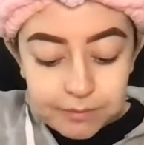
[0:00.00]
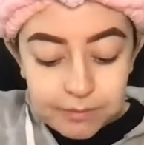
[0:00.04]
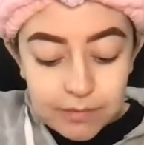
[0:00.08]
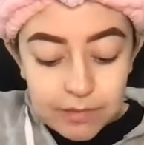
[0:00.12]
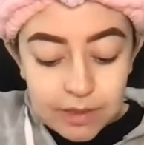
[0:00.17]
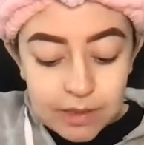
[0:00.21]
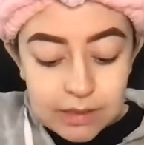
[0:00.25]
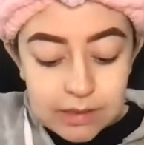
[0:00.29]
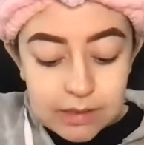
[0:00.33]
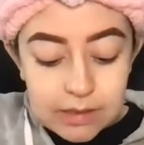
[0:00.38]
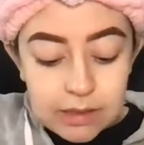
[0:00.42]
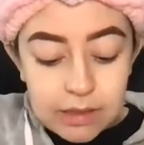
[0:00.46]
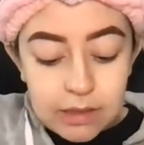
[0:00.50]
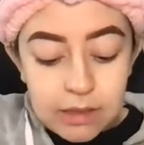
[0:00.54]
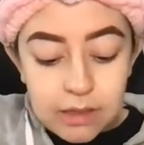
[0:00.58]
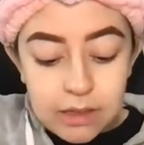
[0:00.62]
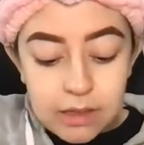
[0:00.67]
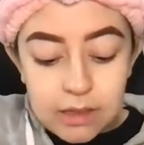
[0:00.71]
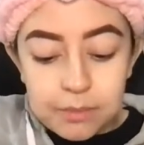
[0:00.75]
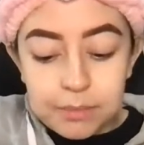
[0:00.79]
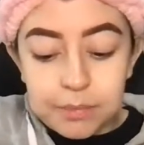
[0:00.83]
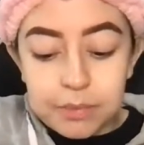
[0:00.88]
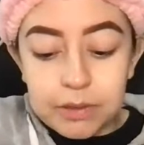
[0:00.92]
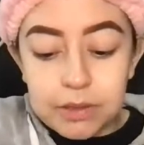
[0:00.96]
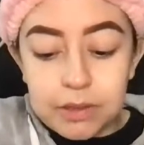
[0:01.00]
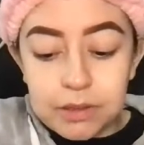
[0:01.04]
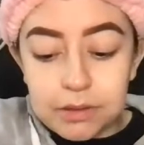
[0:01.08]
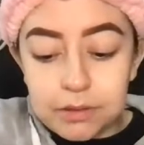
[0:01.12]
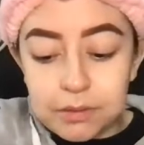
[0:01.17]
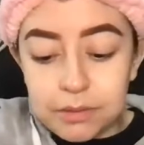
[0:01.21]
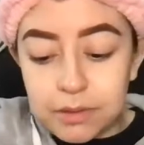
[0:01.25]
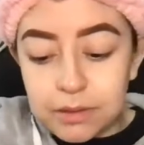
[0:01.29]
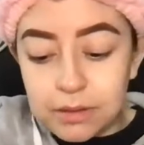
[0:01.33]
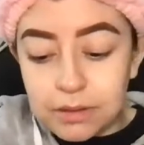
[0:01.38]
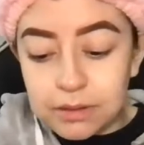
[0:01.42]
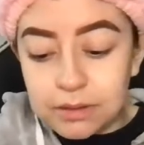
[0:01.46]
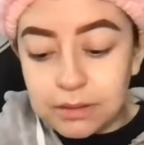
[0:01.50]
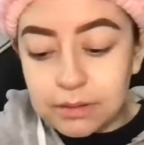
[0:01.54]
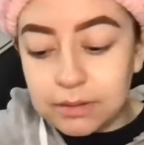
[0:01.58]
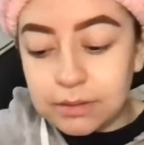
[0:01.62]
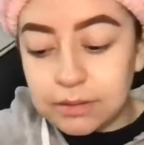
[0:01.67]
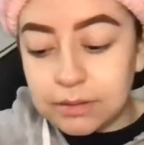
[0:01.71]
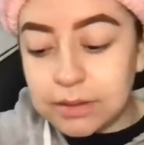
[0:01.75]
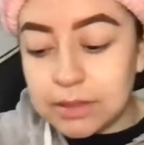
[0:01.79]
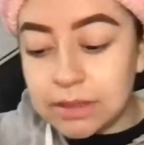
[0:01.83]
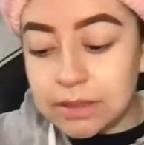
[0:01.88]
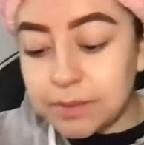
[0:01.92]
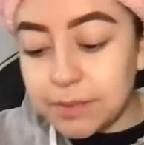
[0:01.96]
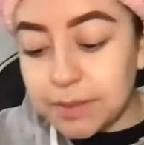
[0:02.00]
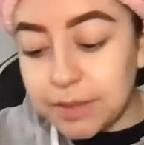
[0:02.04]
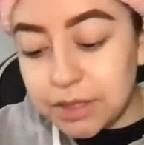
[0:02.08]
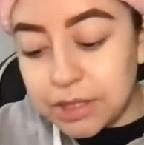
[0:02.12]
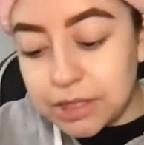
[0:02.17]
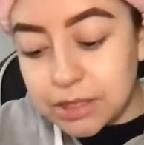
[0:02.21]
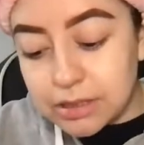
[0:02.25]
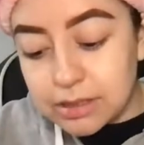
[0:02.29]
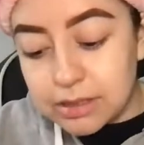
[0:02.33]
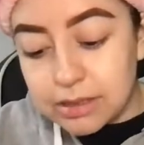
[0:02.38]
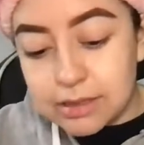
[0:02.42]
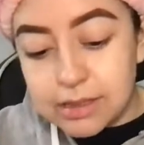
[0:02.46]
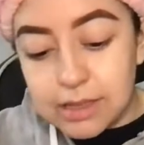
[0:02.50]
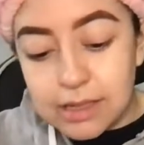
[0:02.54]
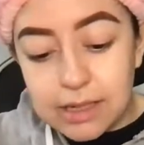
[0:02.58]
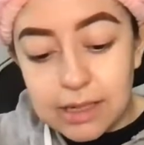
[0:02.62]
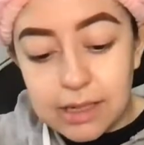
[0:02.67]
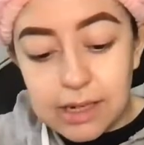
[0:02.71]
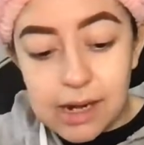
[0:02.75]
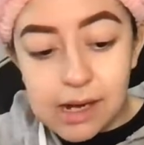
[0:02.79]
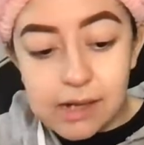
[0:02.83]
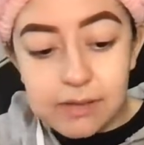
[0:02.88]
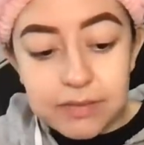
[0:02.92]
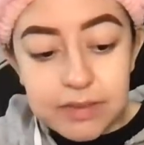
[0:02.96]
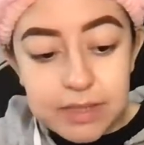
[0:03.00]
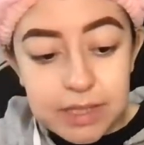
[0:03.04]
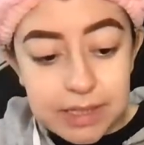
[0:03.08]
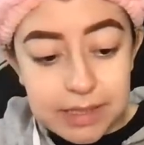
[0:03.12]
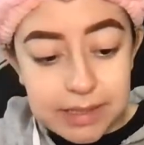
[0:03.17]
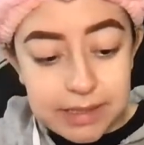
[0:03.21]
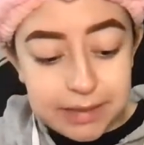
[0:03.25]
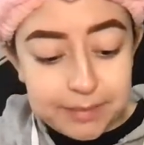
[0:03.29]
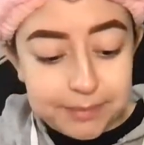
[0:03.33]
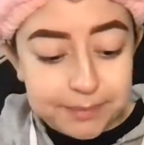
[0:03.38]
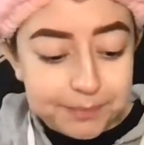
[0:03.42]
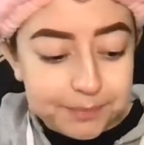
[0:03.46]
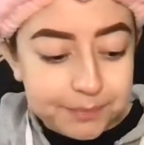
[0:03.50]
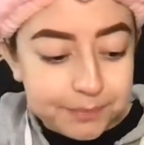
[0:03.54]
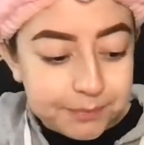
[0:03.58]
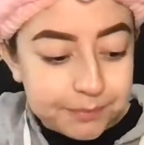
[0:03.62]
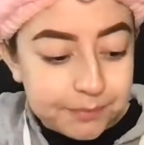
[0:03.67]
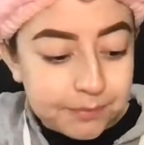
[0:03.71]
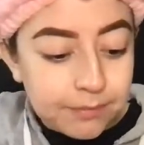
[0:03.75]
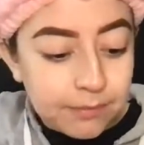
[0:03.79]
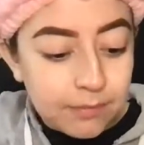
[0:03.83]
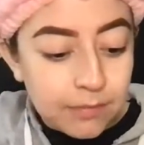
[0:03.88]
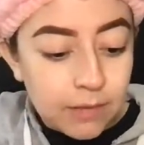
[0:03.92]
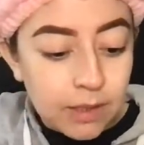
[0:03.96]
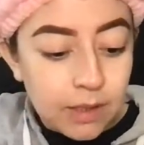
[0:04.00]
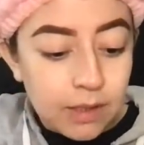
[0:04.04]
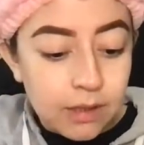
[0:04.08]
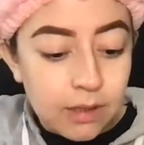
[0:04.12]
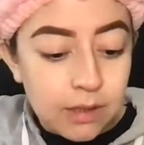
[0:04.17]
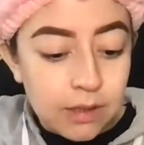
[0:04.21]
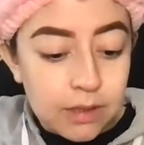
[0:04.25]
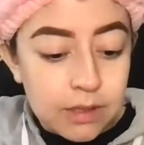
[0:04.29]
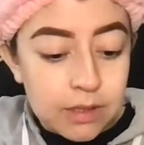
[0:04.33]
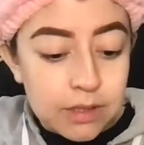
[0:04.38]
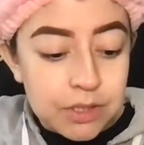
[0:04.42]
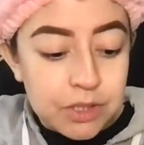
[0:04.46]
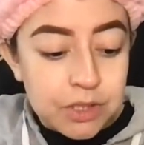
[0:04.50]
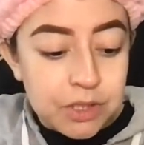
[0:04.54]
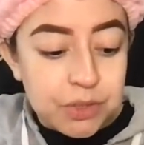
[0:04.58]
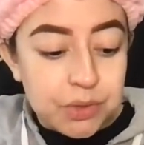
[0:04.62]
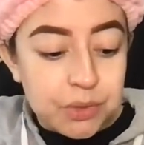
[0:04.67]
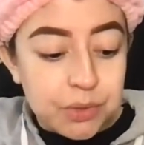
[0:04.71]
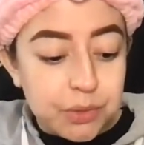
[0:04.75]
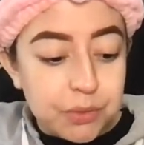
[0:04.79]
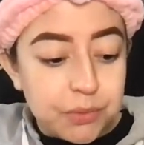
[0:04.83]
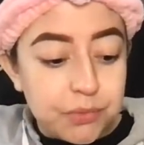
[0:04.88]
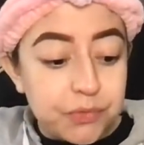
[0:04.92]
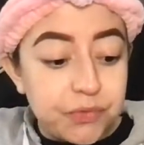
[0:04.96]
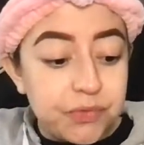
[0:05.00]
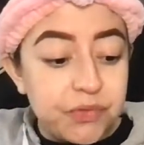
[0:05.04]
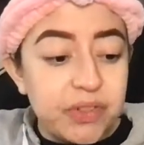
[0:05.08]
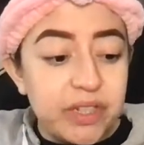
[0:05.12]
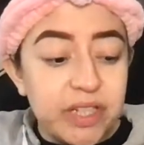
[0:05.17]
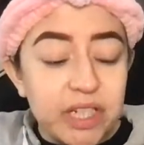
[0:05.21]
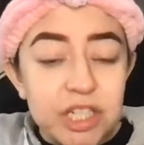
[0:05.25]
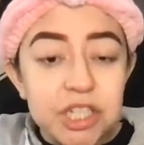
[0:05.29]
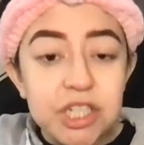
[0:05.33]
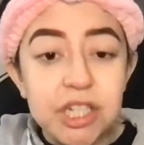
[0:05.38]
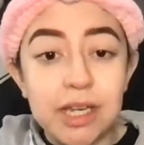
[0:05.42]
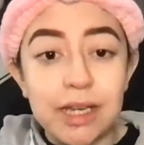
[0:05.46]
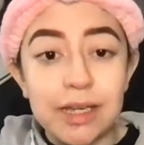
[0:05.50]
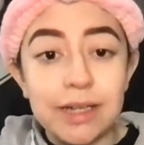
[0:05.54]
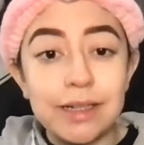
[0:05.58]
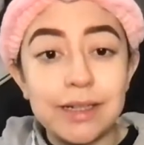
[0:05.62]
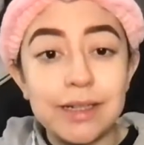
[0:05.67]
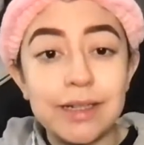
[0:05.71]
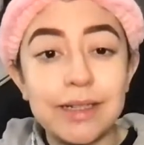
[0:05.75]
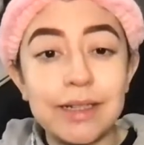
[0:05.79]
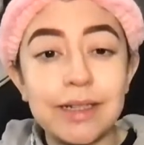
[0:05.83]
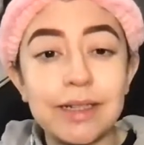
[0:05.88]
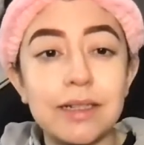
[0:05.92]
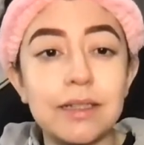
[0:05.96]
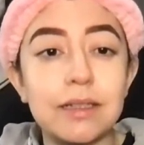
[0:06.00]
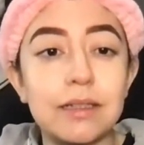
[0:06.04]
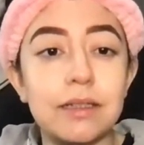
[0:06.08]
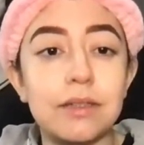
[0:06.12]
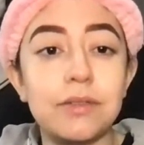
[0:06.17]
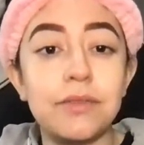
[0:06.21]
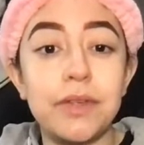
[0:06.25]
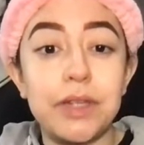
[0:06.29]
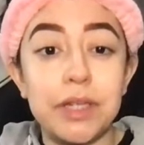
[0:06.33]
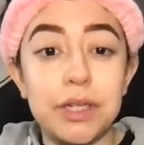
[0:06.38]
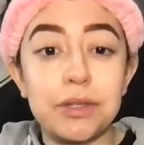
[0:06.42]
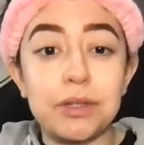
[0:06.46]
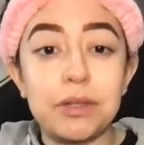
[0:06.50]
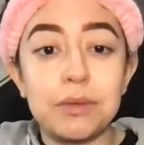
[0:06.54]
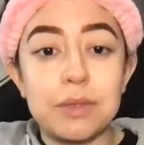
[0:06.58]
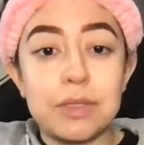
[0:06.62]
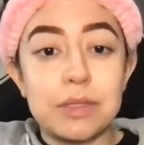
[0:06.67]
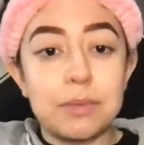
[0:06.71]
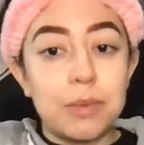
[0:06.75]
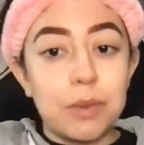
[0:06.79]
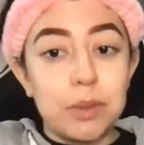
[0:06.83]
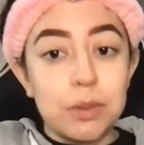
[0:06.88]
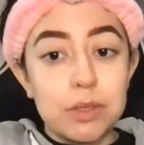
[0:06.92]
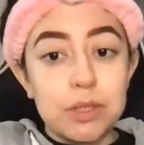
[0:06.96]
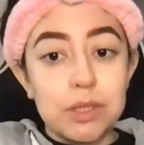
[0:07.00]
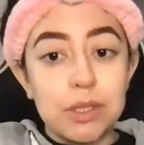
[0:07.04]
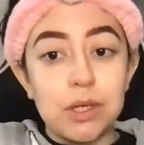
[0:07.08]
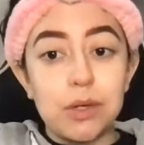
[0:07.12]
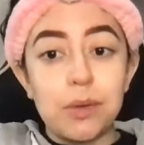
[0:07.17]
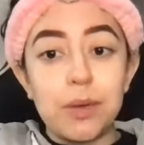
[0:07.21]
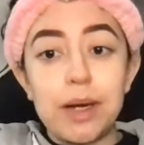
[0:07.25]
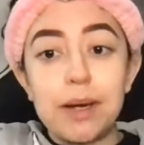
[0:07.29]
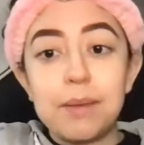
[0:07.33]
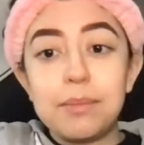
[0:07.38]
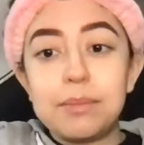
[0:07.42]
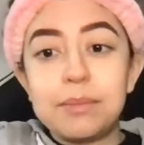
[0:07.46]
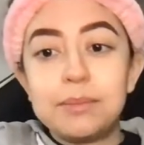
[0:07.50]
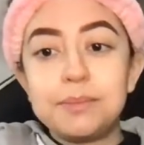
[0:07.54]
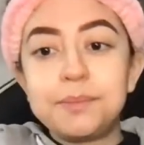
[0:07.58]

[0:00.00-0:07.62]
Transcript: I didn't upload this week just because I didn't have time to finish editing the video that was supposed to go up.